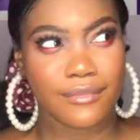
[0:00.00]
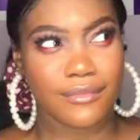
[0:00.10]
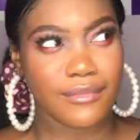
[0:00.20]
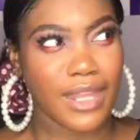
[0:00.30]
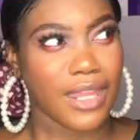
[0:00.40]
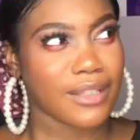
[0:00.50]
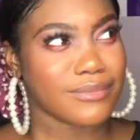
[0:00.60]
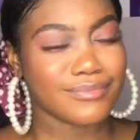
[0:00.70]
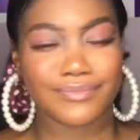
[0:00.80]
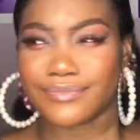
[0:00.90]
Like,
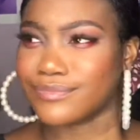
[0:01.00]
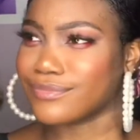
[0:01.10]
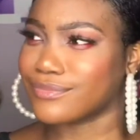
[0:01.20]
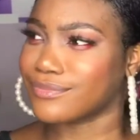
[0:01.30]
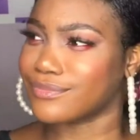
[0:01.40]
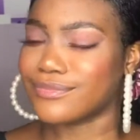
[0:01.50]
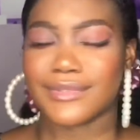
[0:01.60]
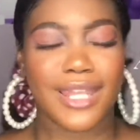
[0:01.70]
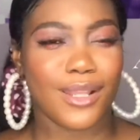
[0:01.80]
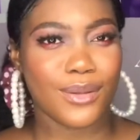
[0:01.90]

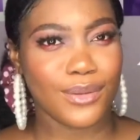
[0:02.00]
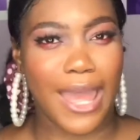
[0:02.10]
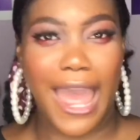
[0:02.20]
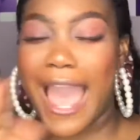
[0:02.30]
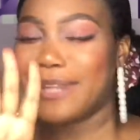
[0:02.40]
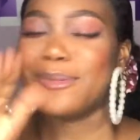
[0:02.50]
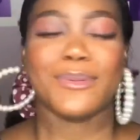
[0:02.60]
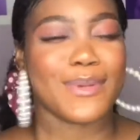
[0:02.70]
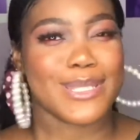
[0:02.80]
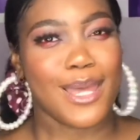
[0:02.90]
hello, I don't know
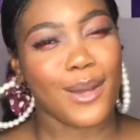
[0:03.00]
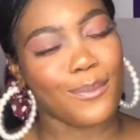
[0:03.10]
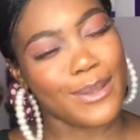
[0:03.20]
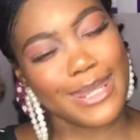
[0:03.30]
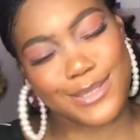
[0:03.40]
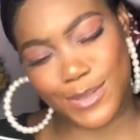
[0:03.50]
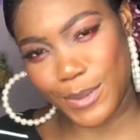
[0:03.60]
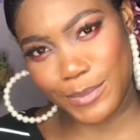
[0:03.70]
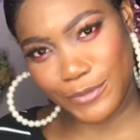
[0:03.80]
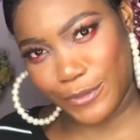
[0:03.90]
where that's
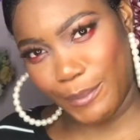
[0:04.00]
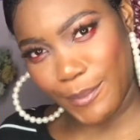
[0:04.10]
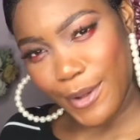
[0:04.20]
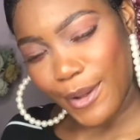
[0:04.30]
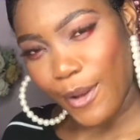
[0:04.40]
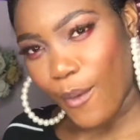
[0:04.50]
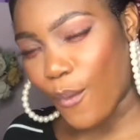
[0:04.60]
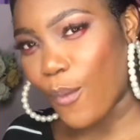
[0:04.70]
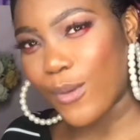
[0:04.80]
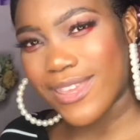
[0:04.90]
coming from.
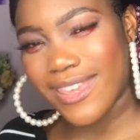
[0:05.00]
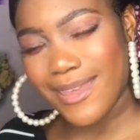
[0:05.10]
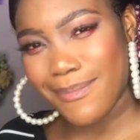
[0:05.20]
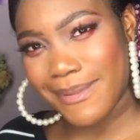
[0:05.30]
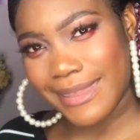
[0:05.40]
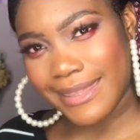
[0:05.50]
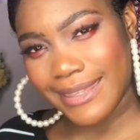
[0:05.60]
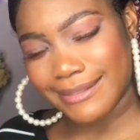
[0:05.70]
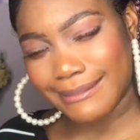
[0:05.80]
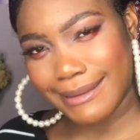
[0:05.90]
Koyemi,
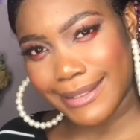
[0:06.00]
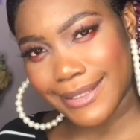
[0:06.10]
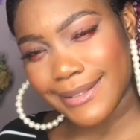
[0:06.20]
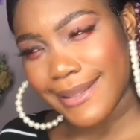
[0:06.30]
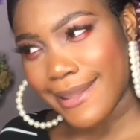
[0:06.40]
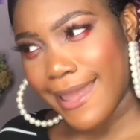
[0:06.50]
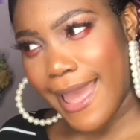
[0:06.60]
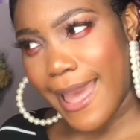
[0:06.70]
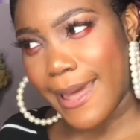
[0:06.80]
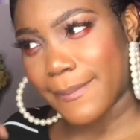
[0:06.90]
like
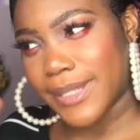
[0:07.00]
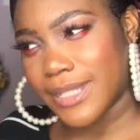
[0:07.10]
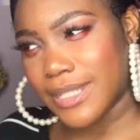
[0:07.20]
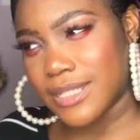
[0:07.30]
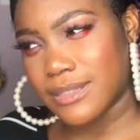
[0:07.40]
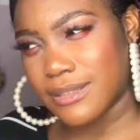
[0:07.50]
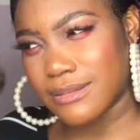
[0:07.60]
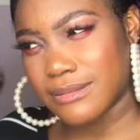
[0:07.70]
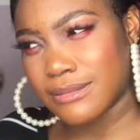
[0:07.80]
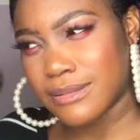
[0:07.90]
I'm in the
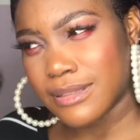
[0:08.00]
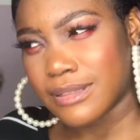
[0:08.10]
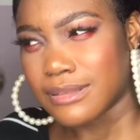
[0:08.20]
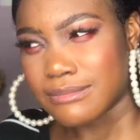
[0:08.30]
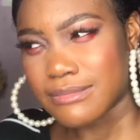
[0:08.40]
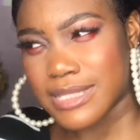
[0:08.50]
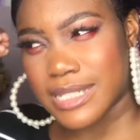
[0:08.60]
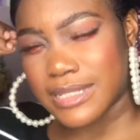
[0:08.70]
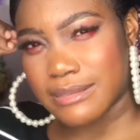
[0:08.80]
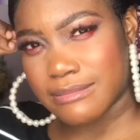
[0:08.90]

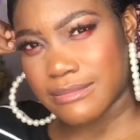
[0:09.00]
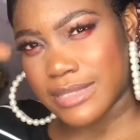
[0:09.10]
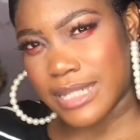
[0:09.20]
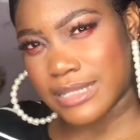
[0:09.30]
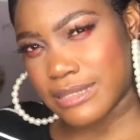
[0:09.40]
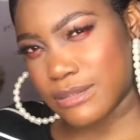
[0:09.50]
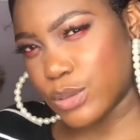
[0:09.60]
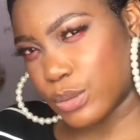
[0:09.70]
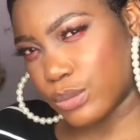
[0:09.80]
thing that's, you're